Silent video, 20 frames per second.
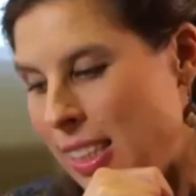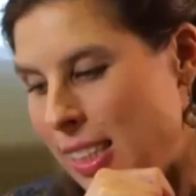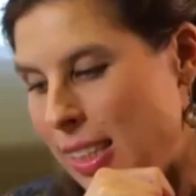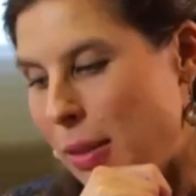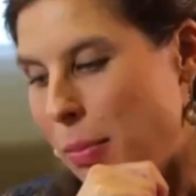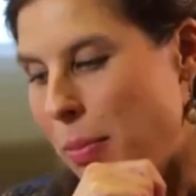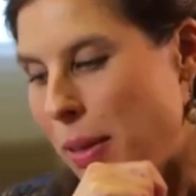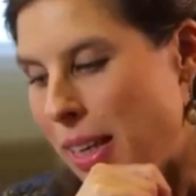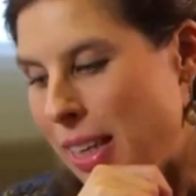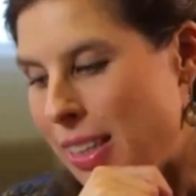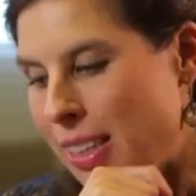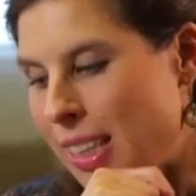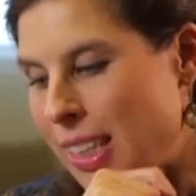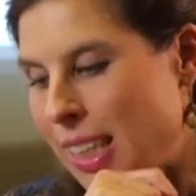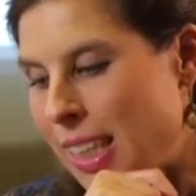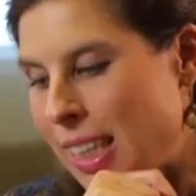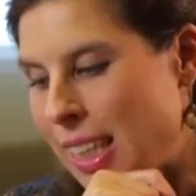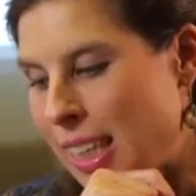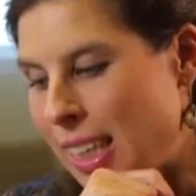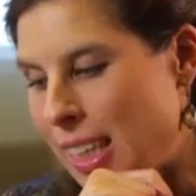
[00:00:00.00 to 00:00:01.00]

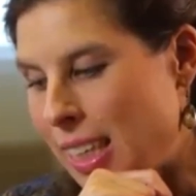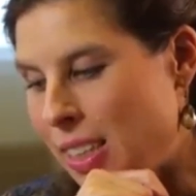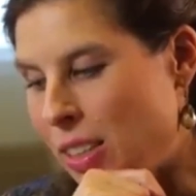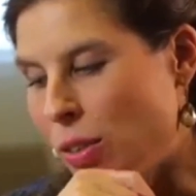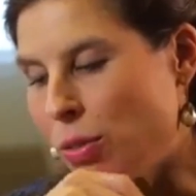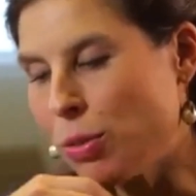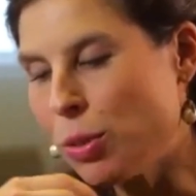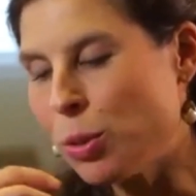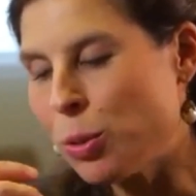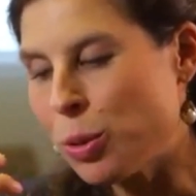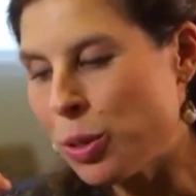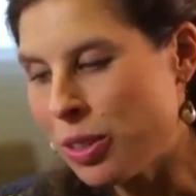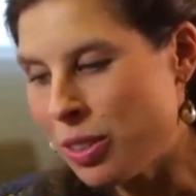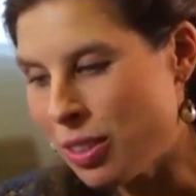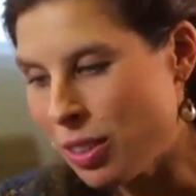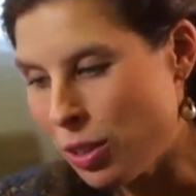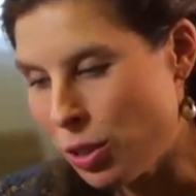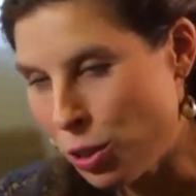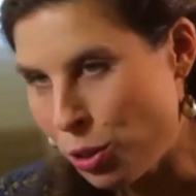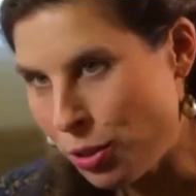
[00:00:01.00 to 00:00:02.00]
instability is, of
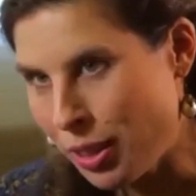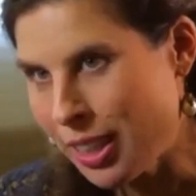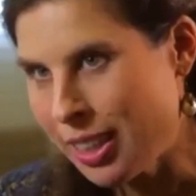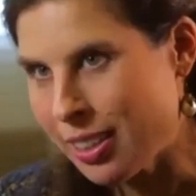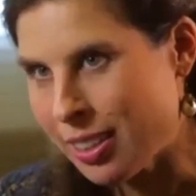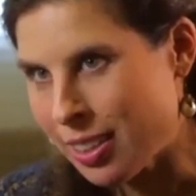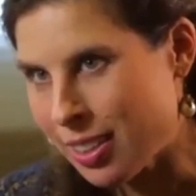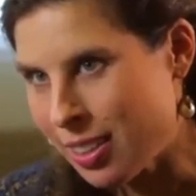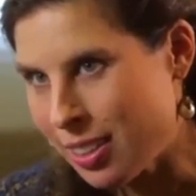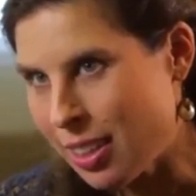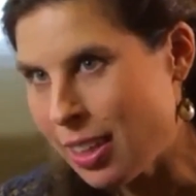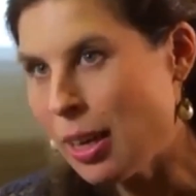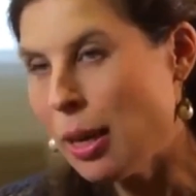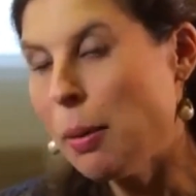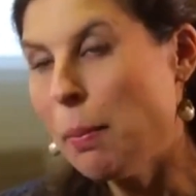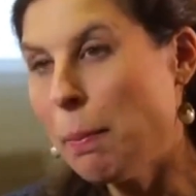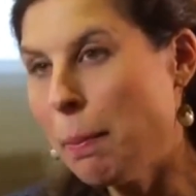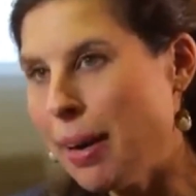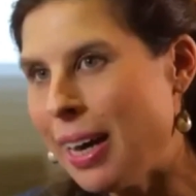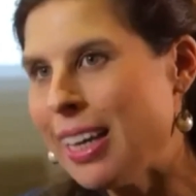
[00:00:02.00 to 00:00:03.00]
course, triggered
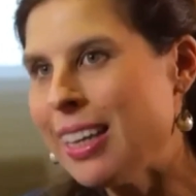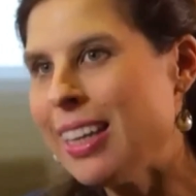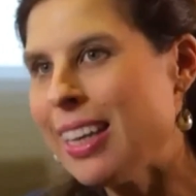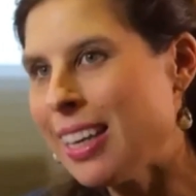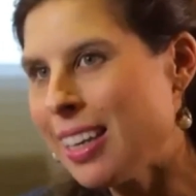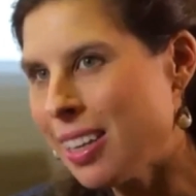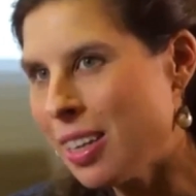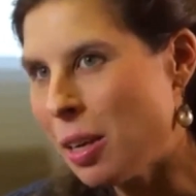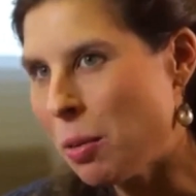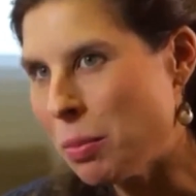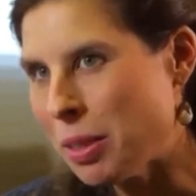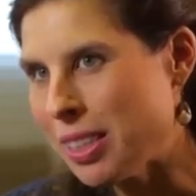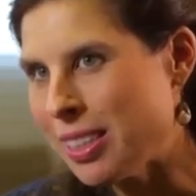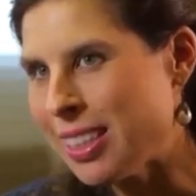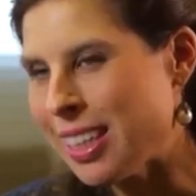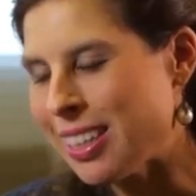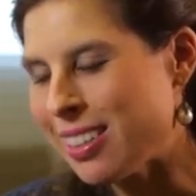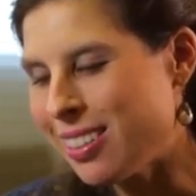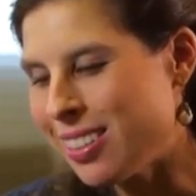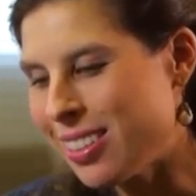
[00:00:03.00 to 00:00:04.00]
by the economic
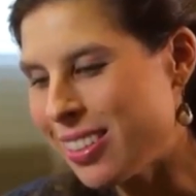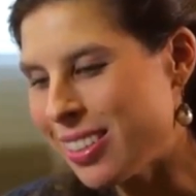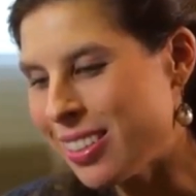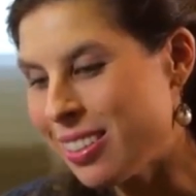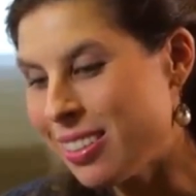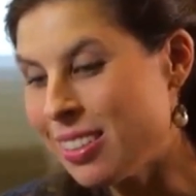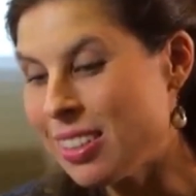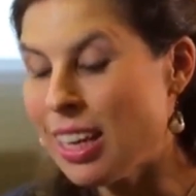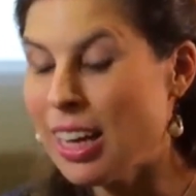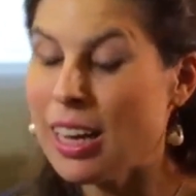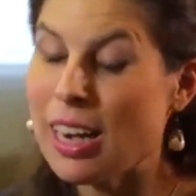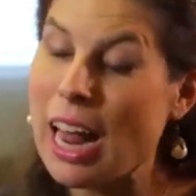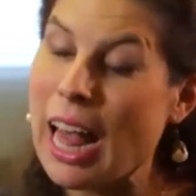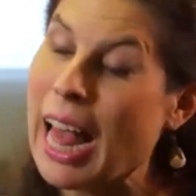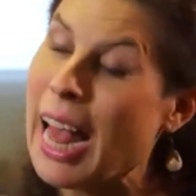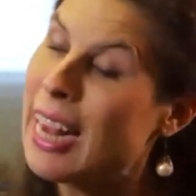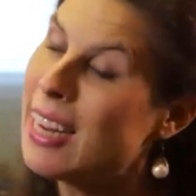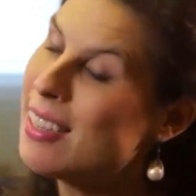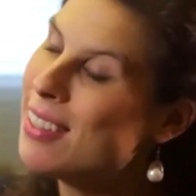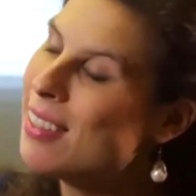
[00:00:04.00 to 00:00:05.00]
sanctions. And
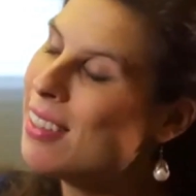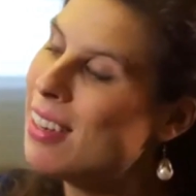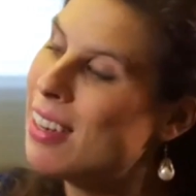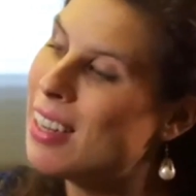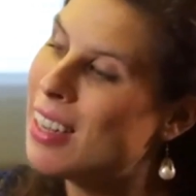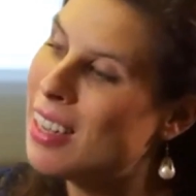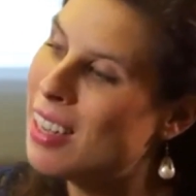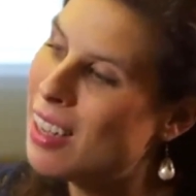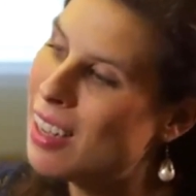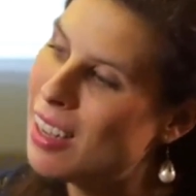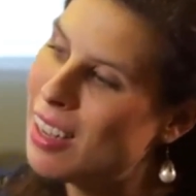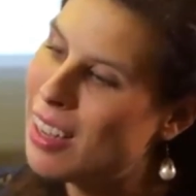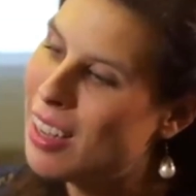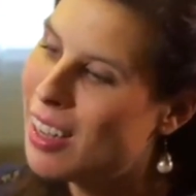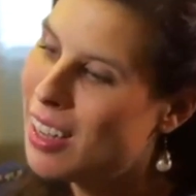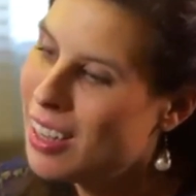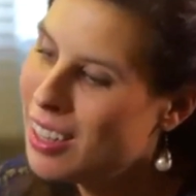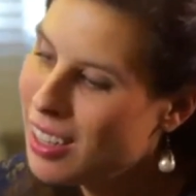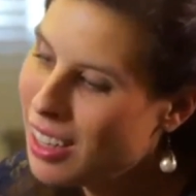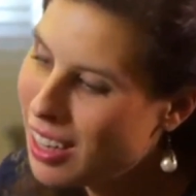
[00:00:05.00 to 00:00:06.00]
actually,
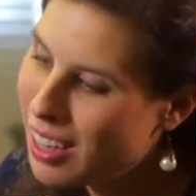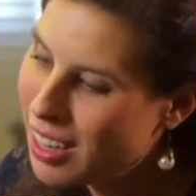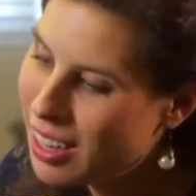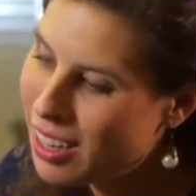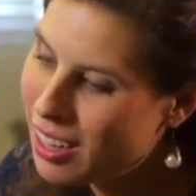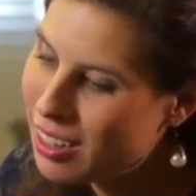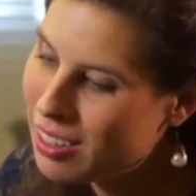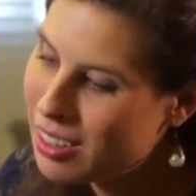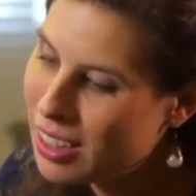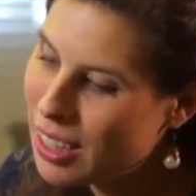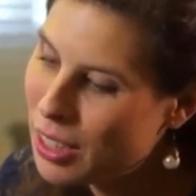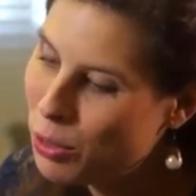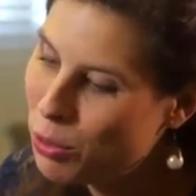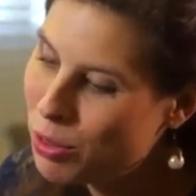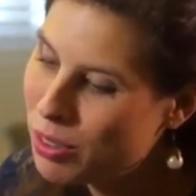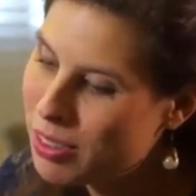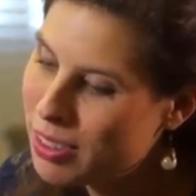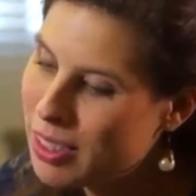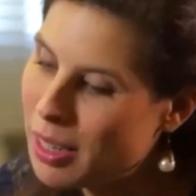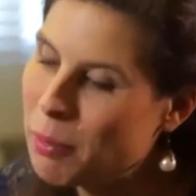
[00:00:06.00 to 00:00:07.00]
it
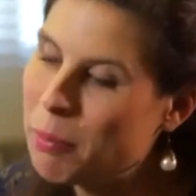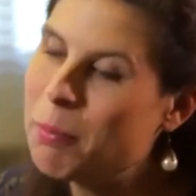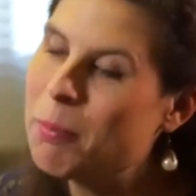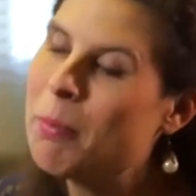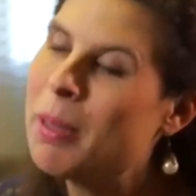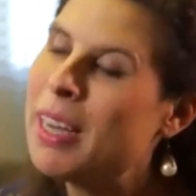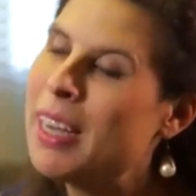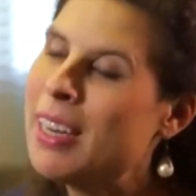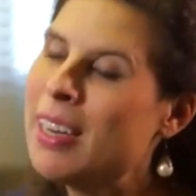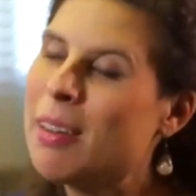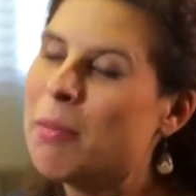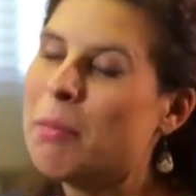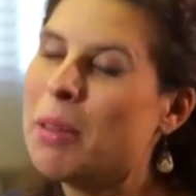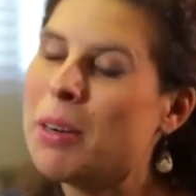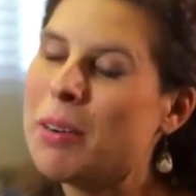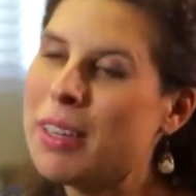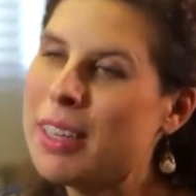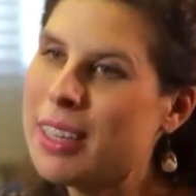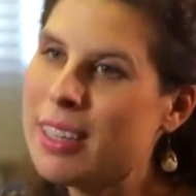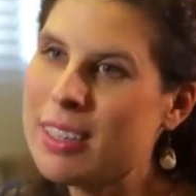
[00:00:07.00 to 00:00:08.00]
was the main
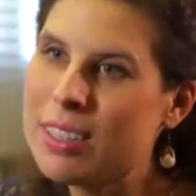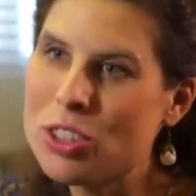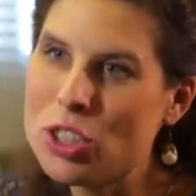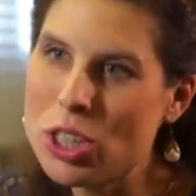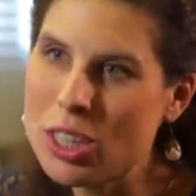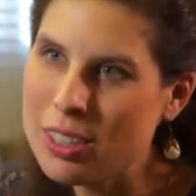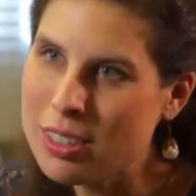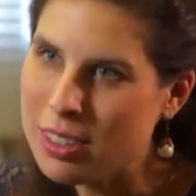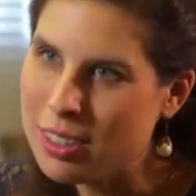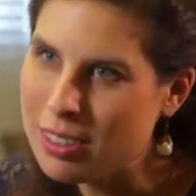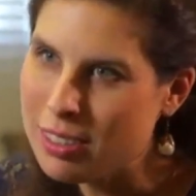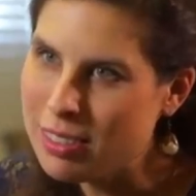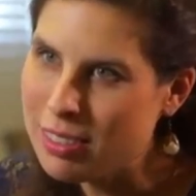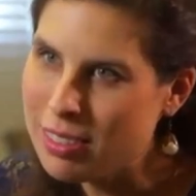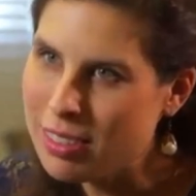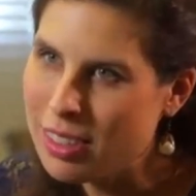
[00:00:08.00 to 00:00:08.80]
American agenda.